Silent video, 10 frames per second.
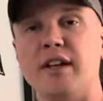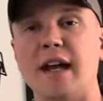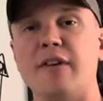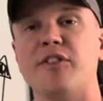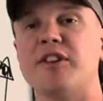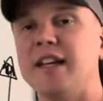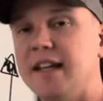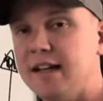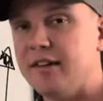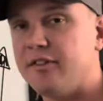to have
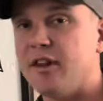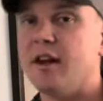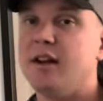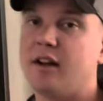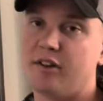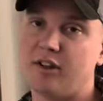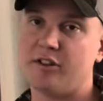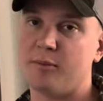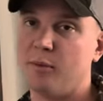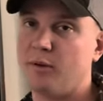skis
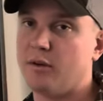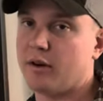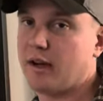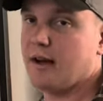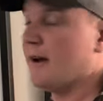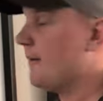accessible, okay?